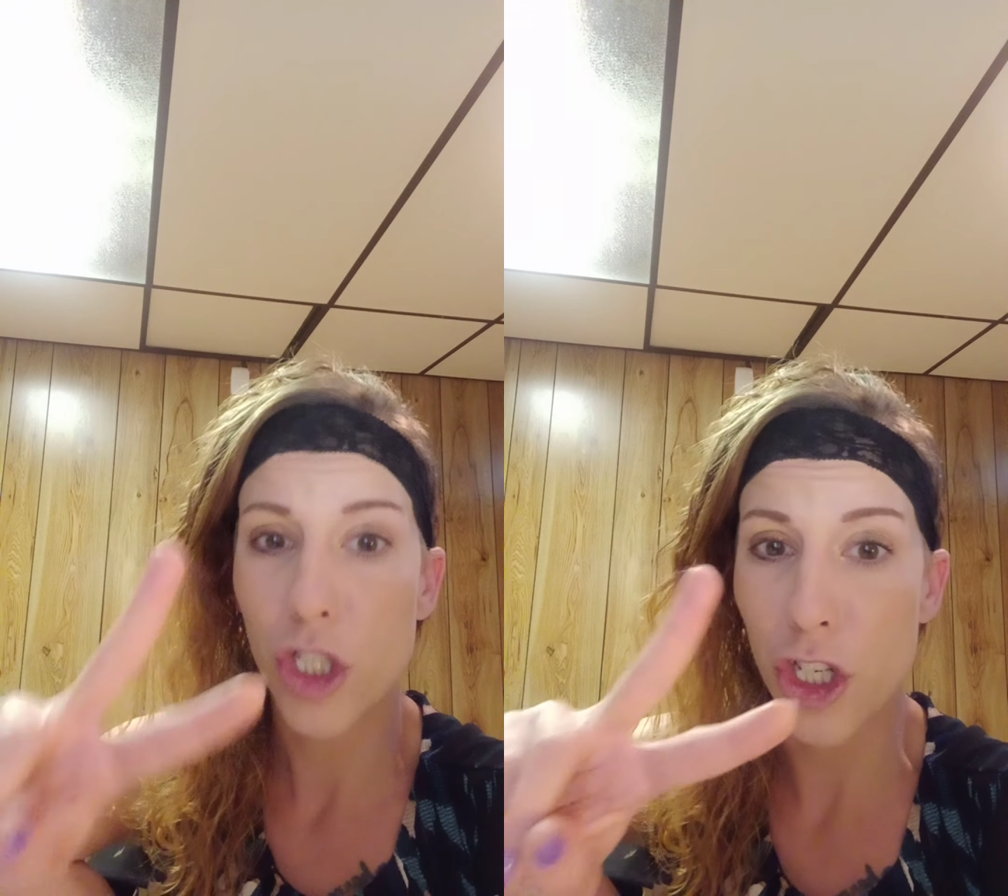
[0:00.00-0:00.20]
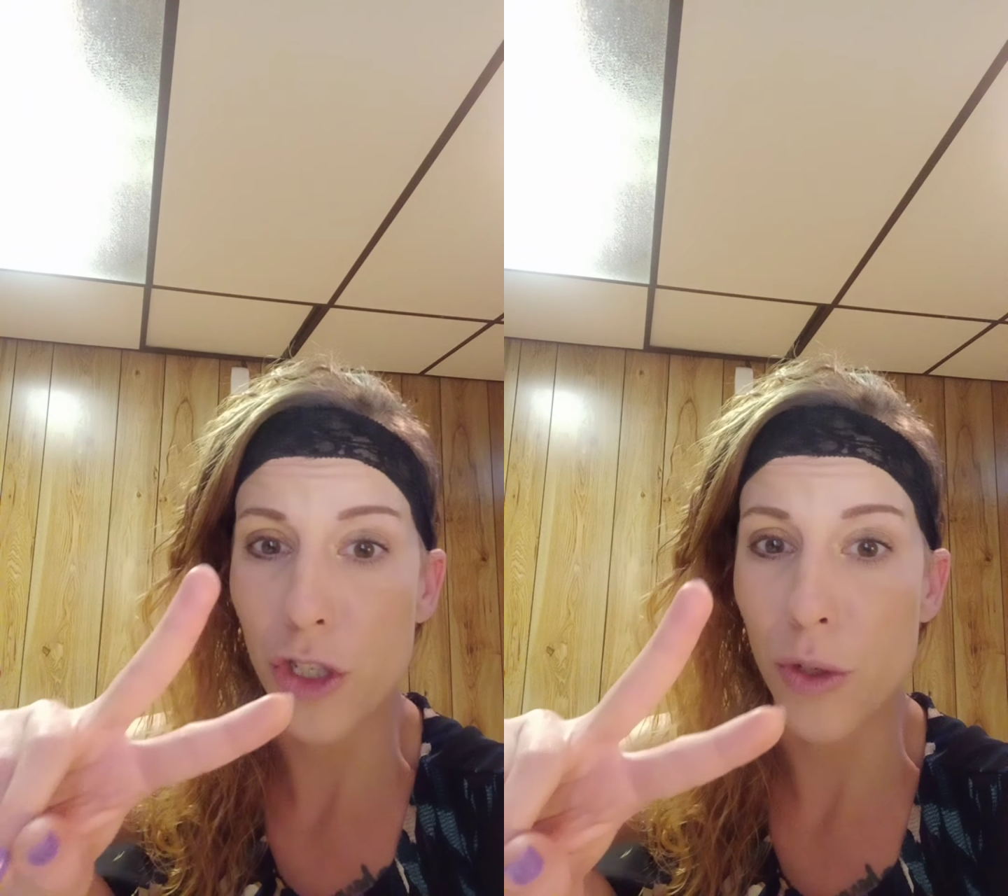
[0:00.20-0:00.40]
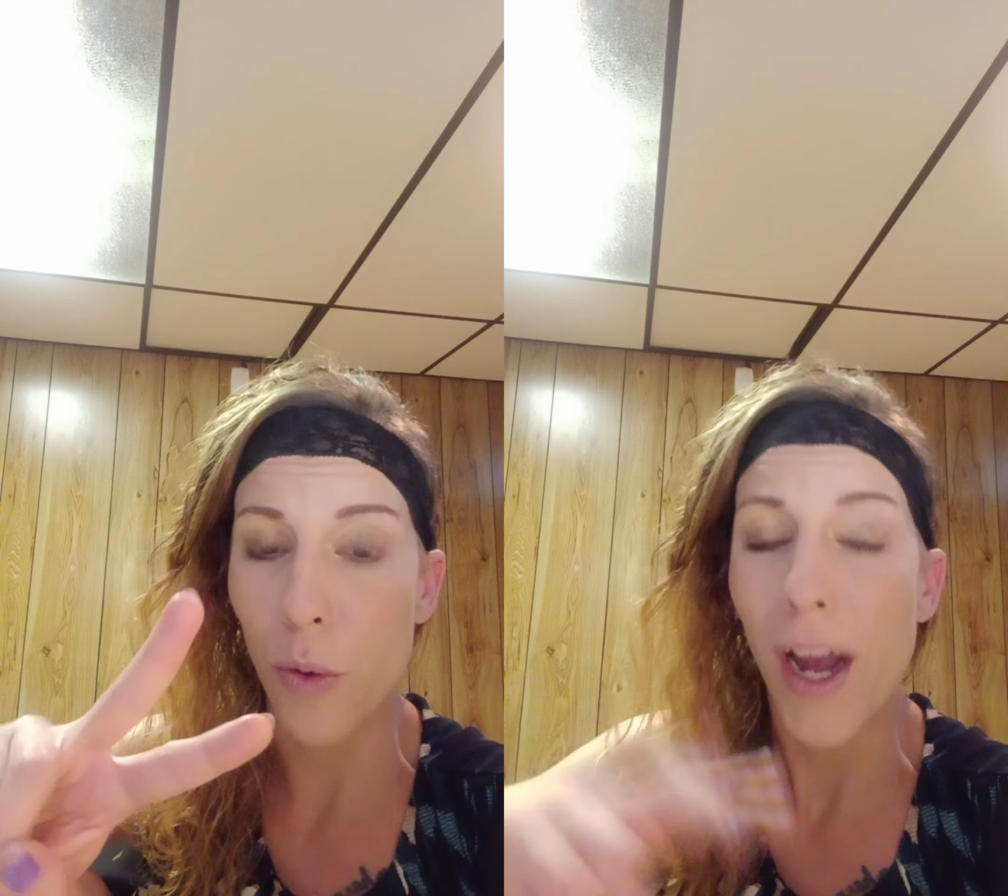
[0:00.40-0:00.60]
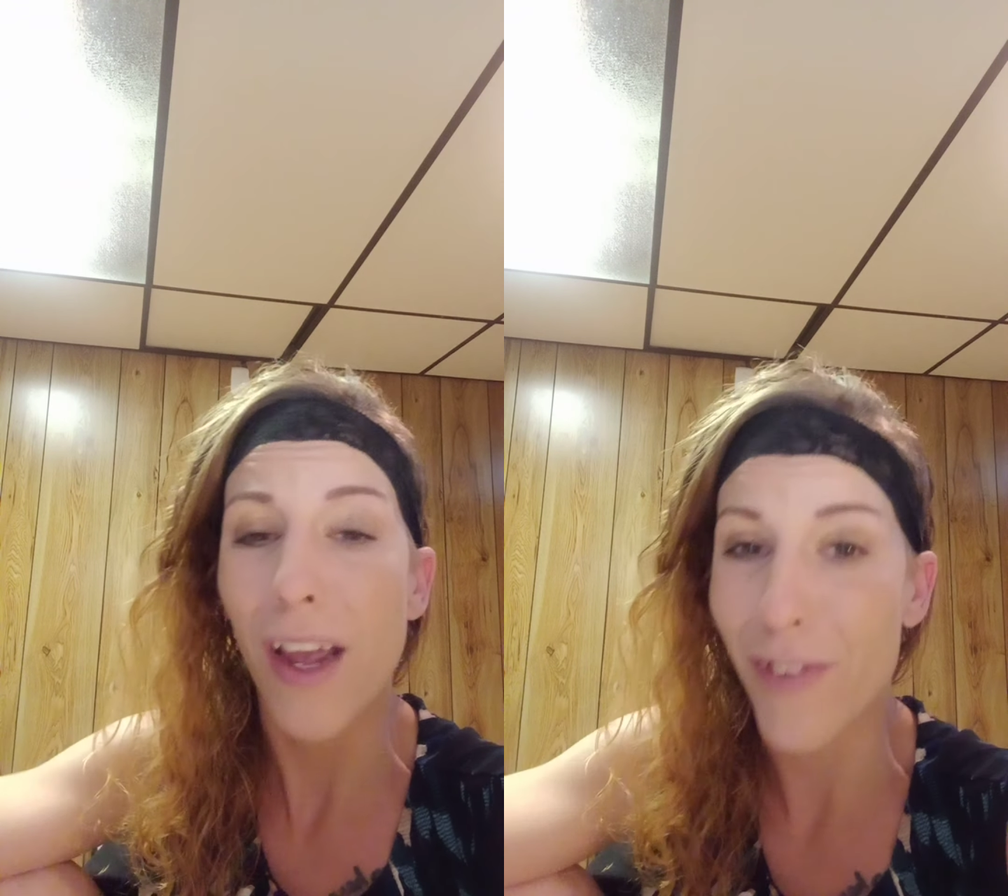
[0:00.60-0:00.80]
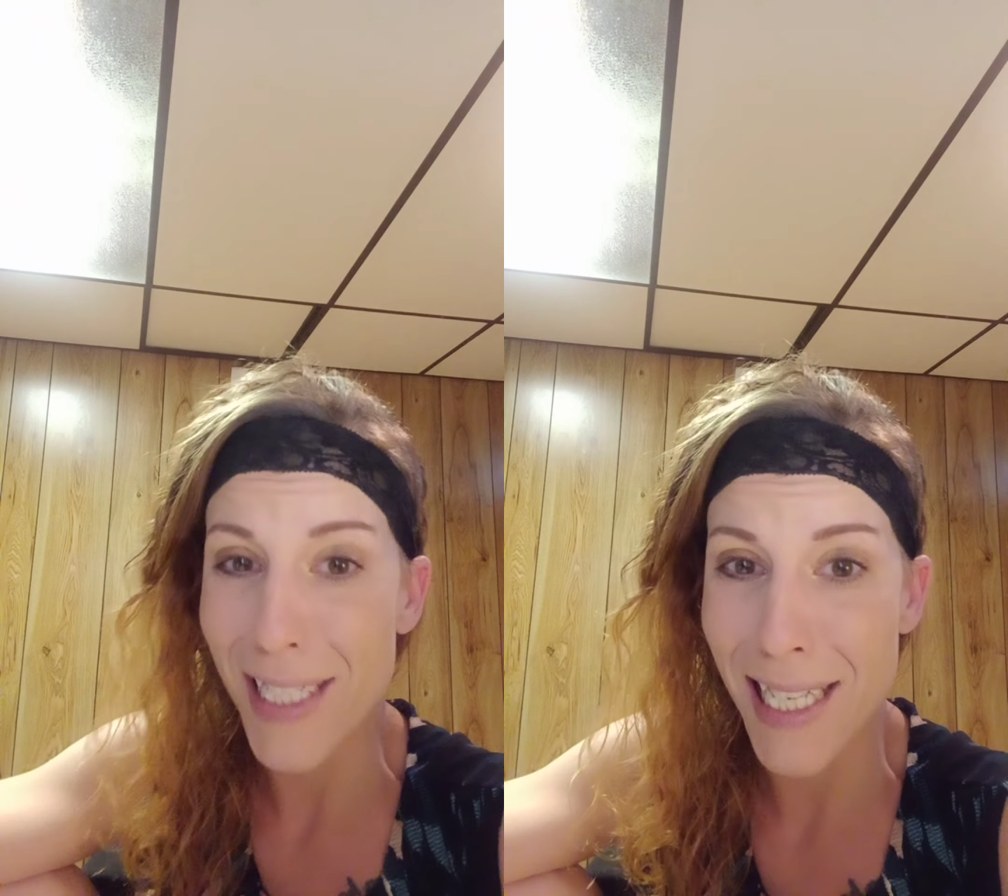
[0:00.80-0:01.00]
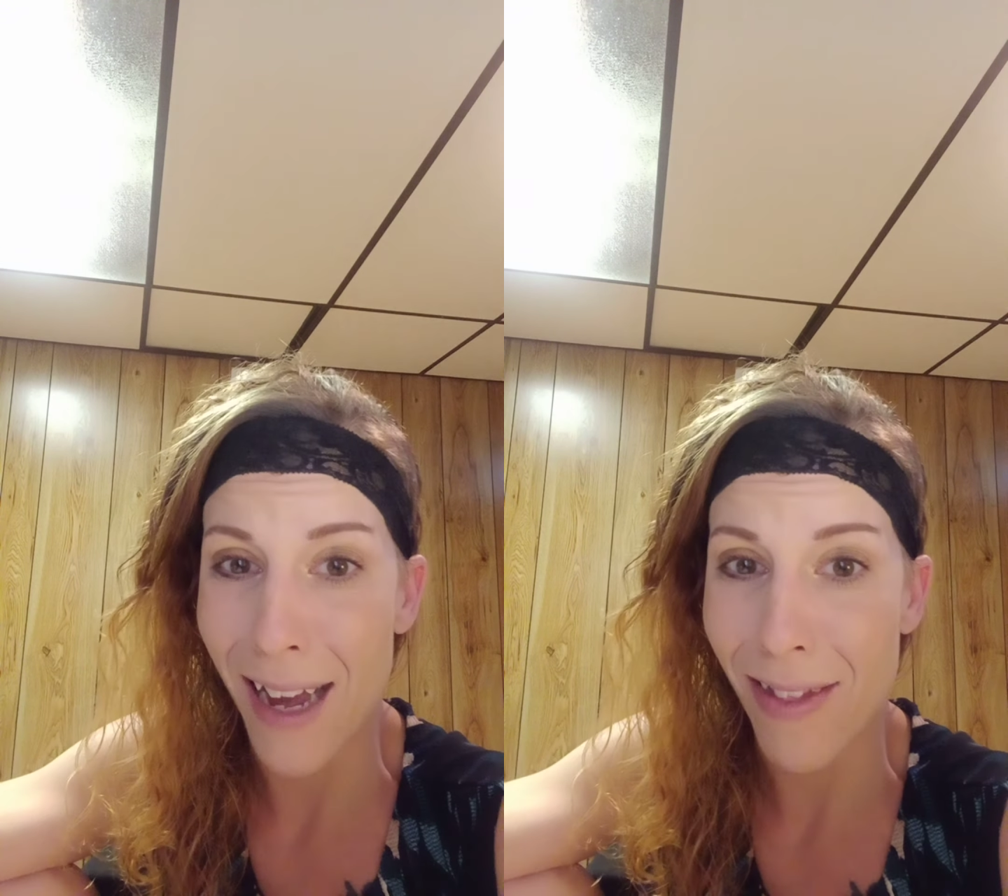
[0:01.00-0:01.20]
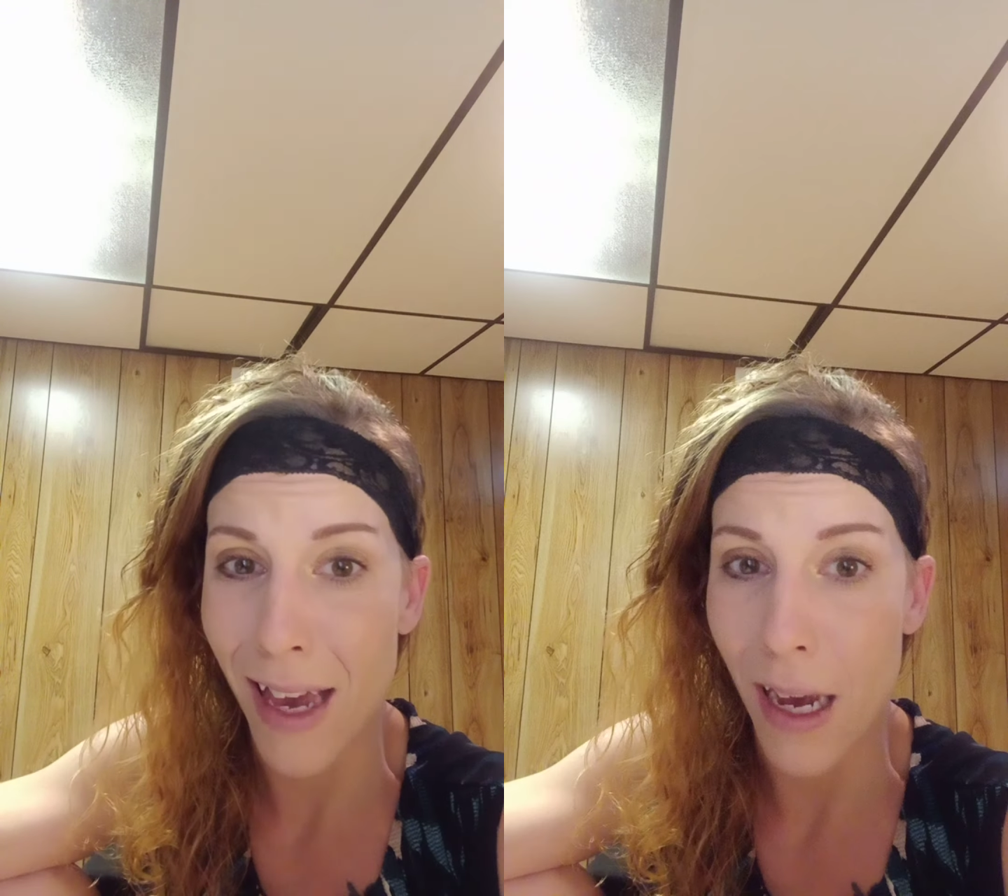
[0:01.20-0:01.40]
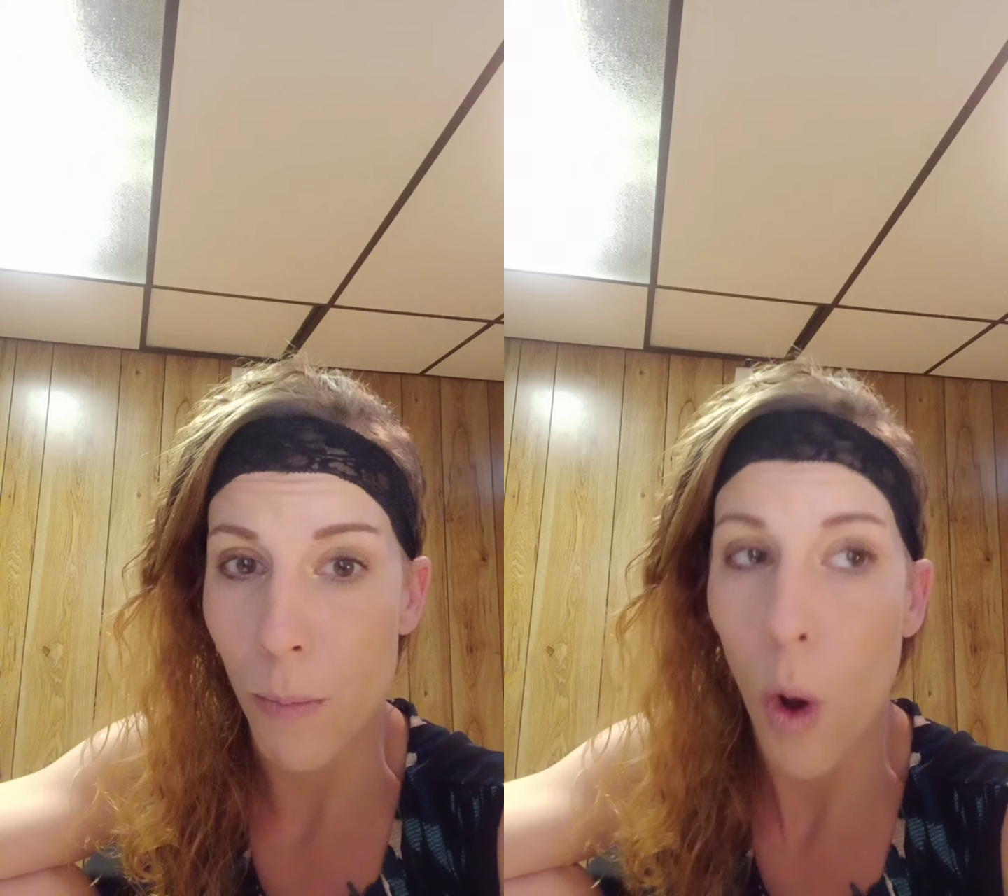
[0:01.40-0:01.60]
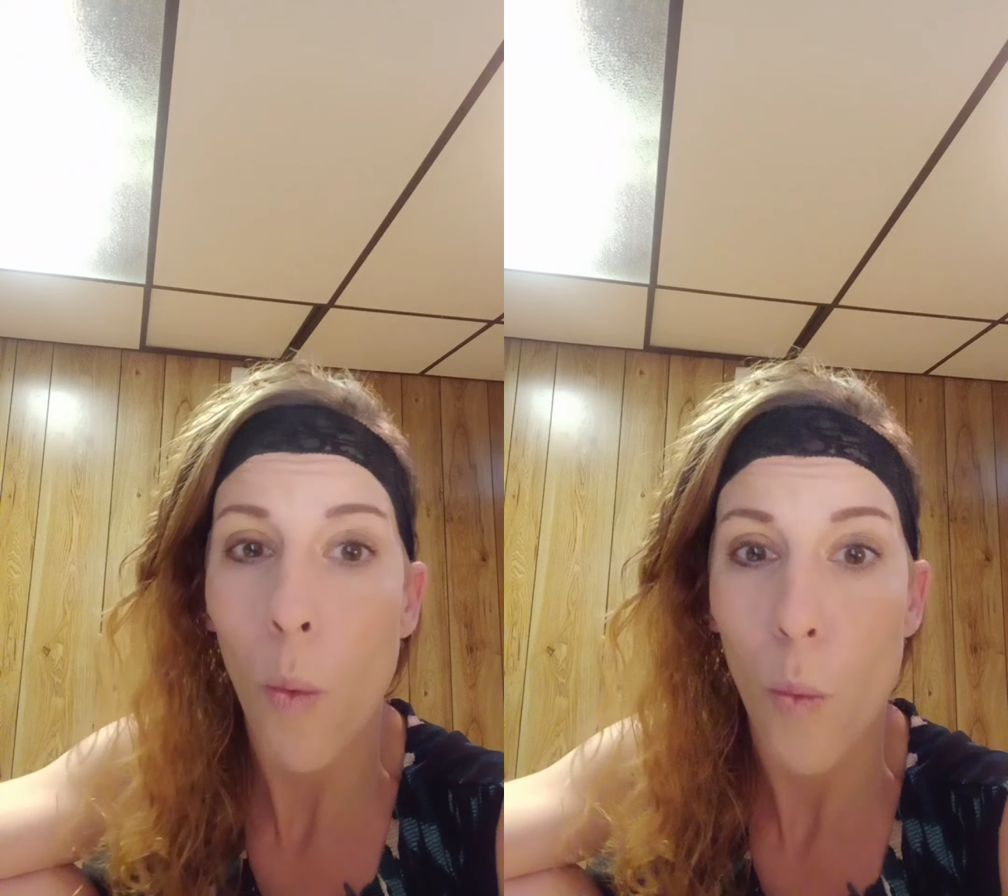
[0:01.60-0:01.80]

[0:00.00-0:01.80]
2, if it's not them,